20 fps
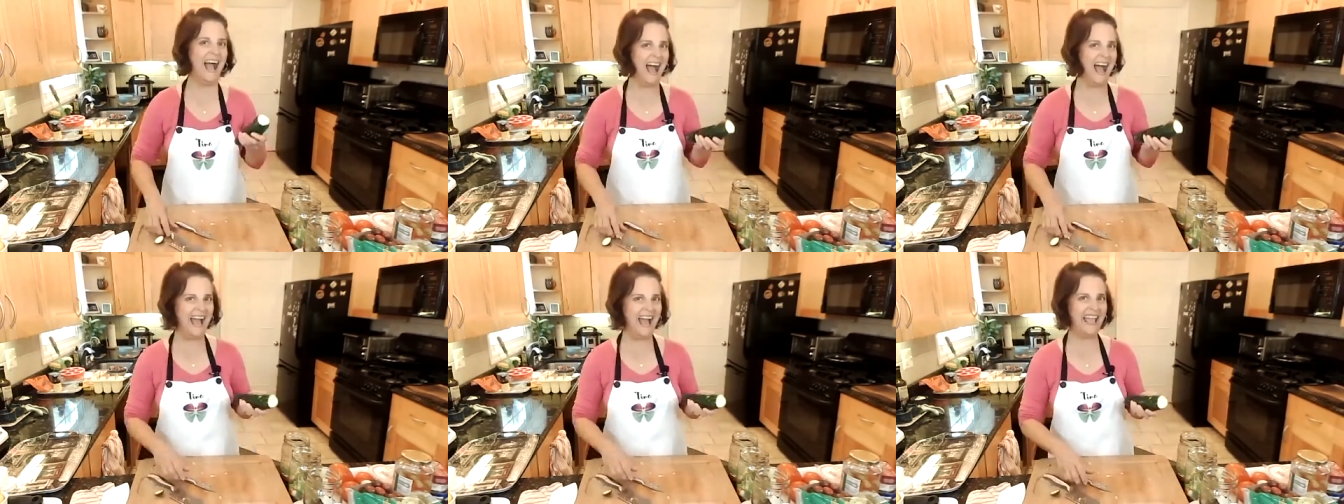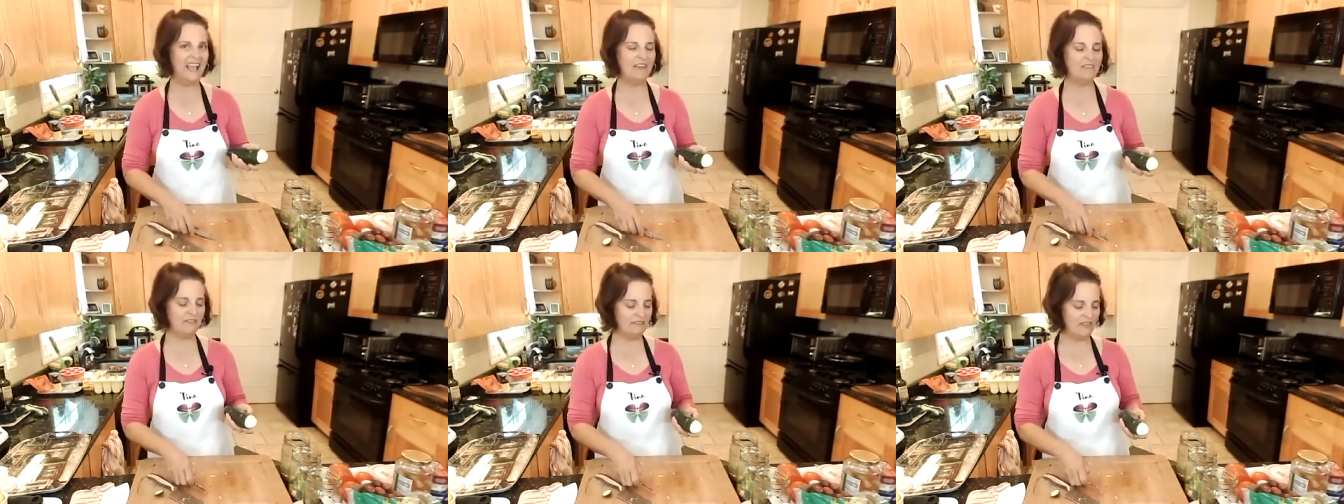I
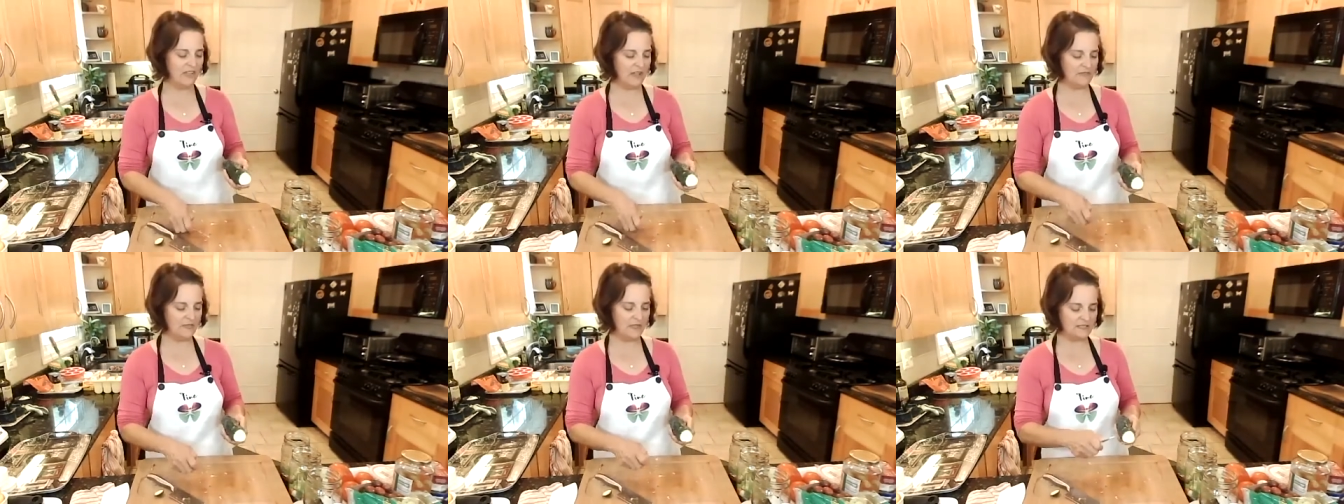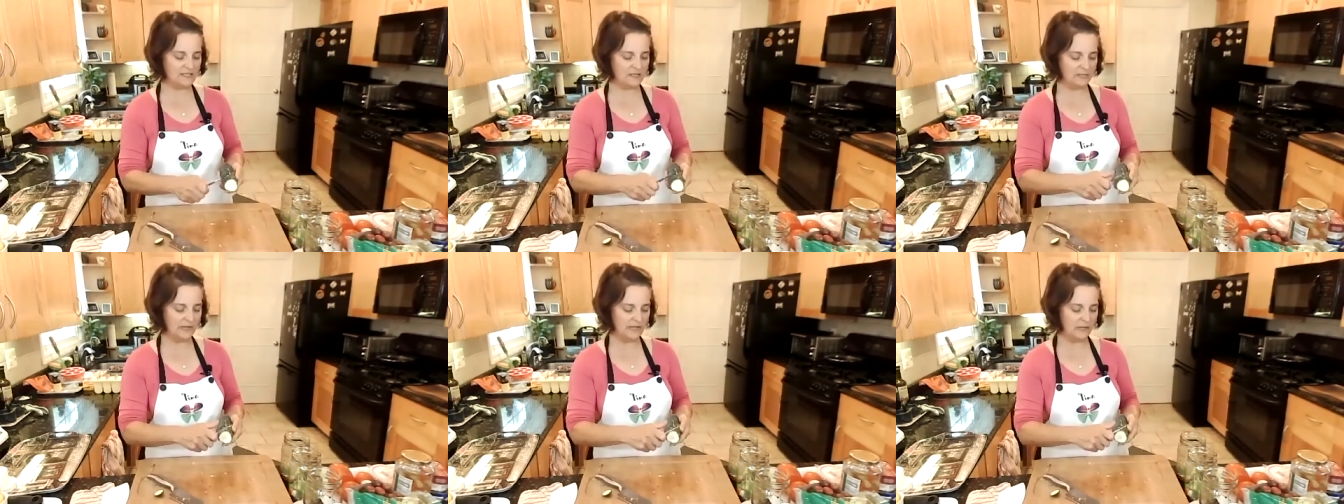haven't found
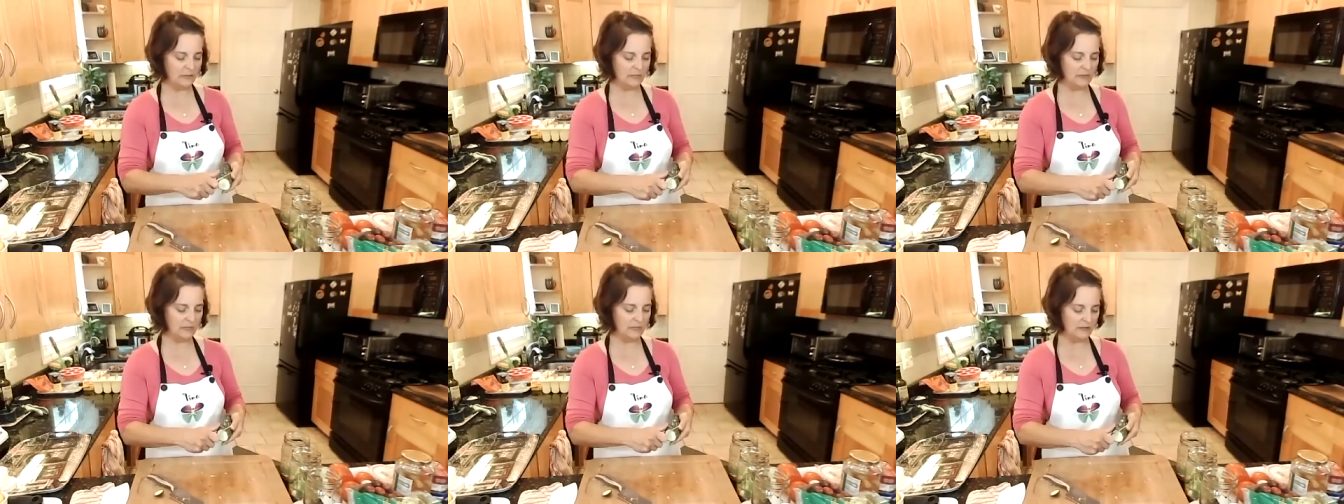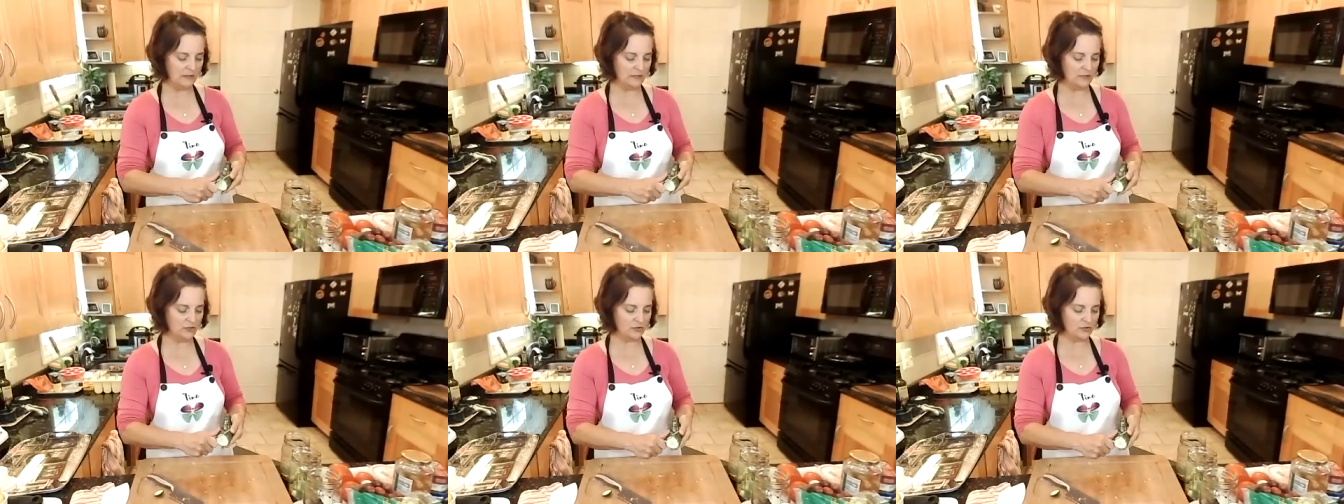that to be
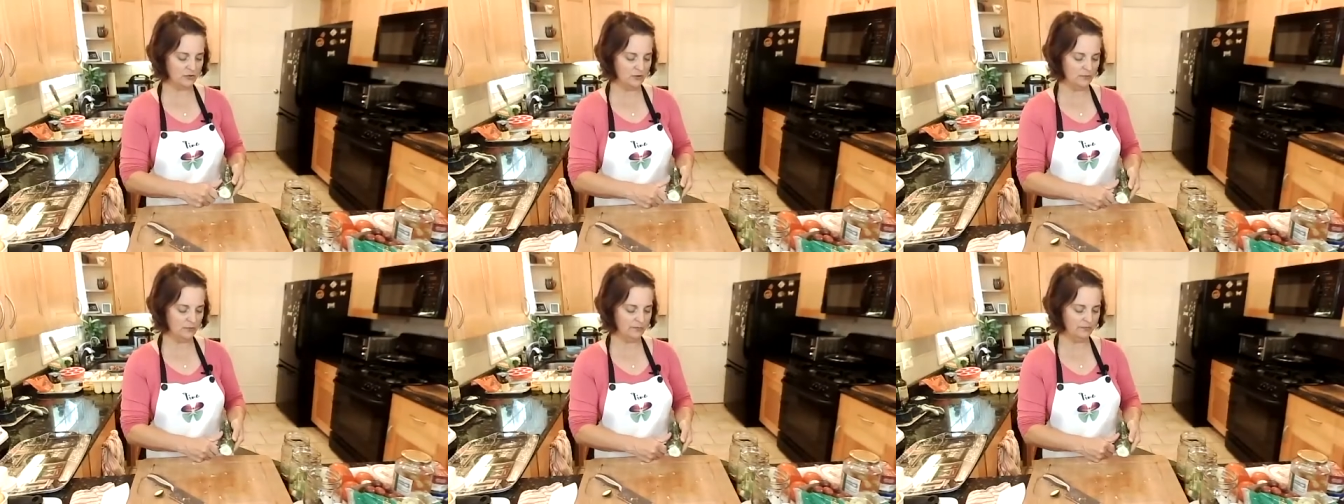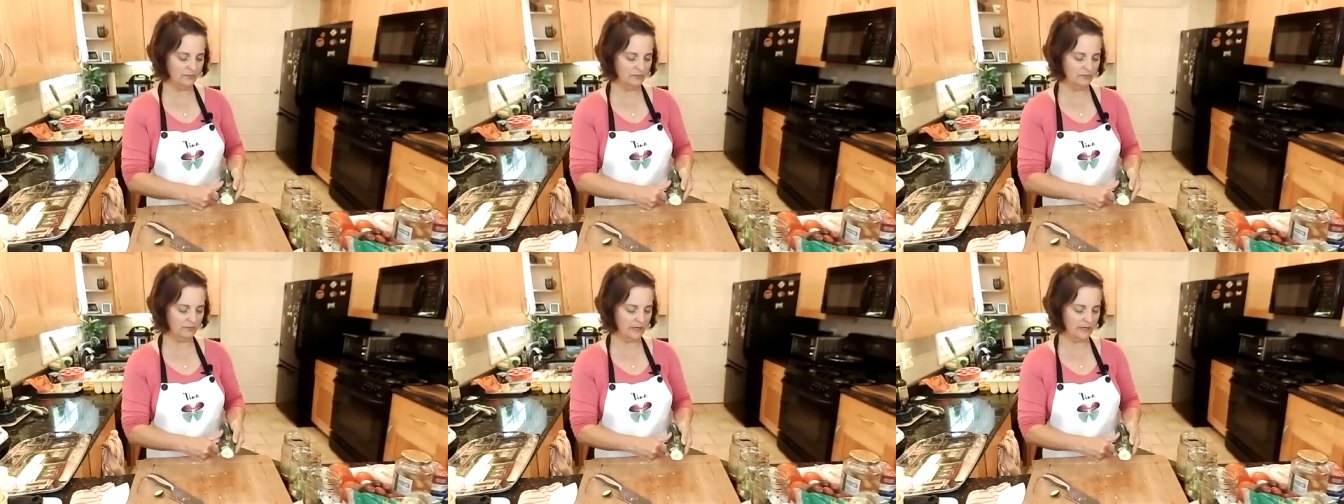completely true,
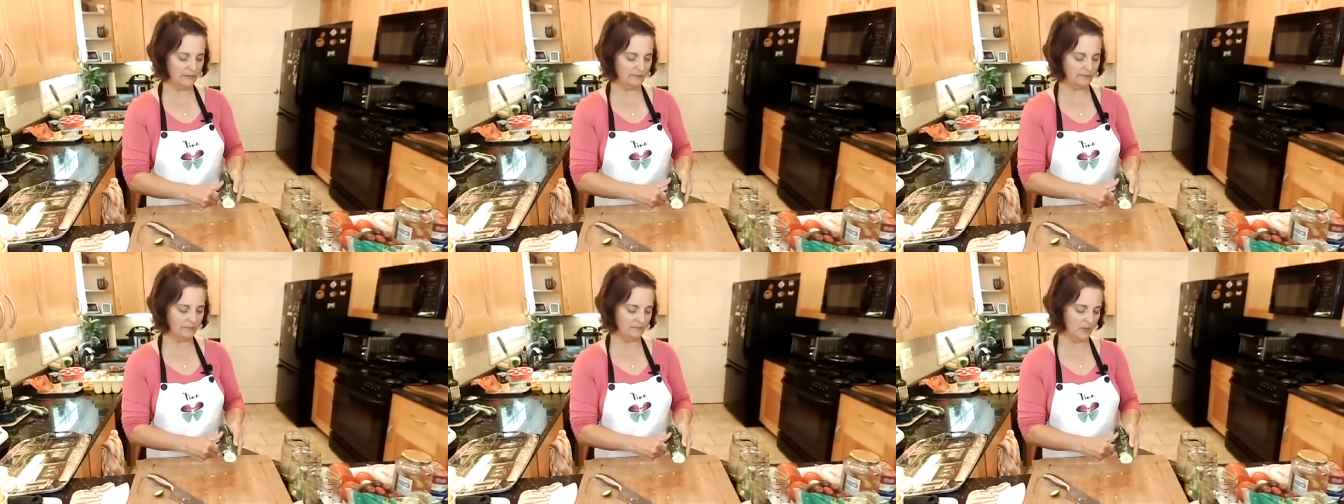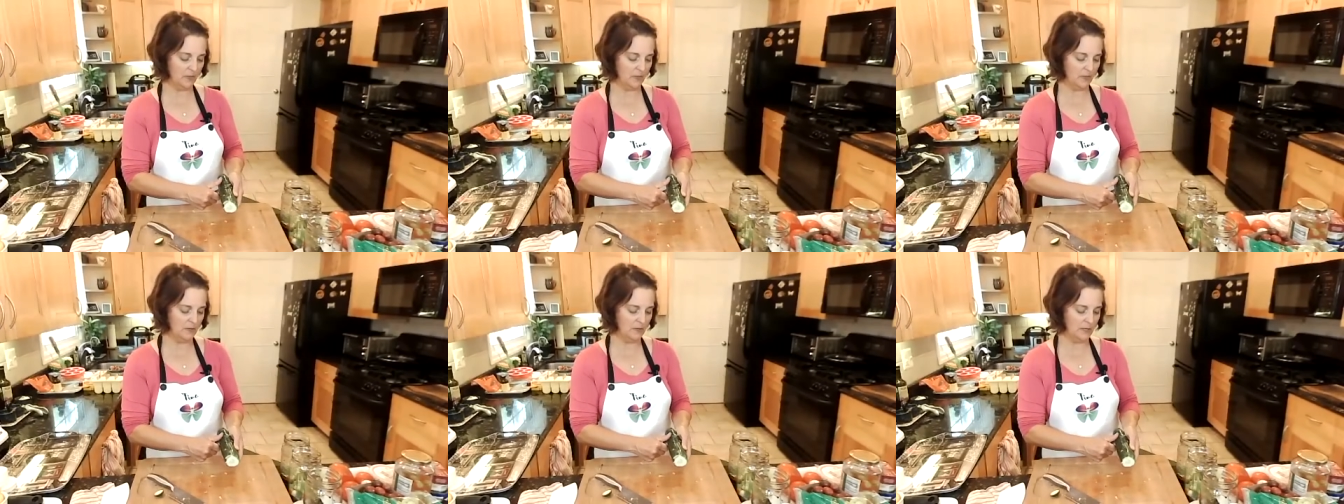but
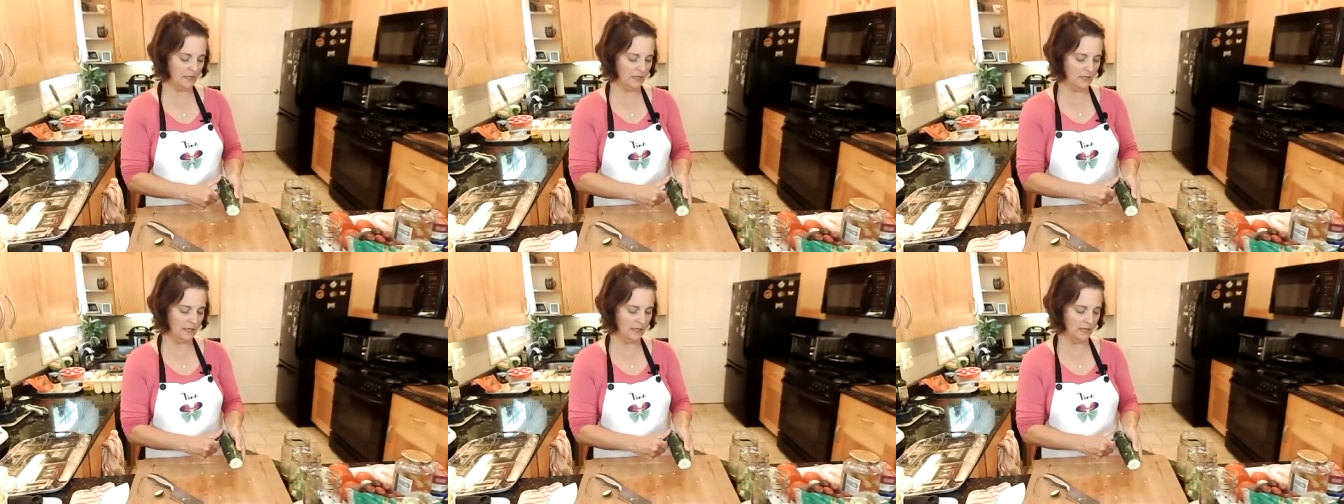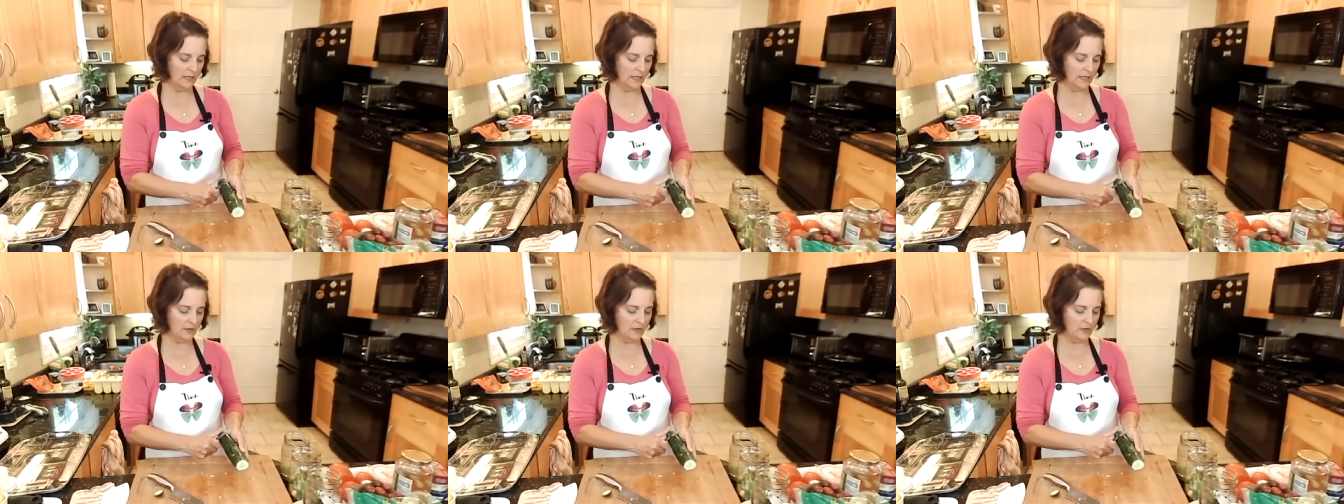
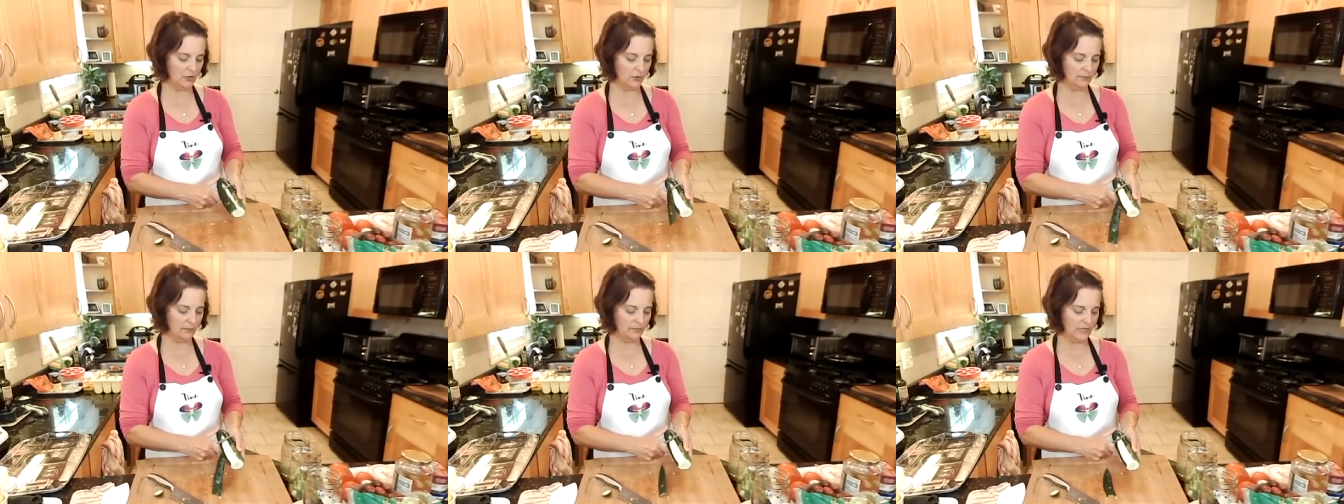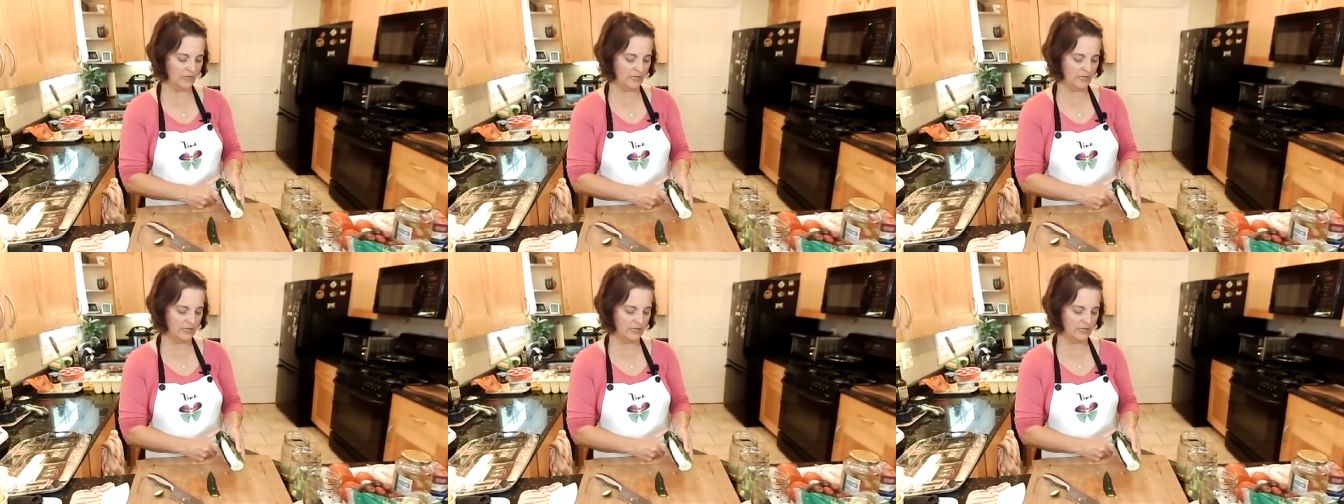I don't know.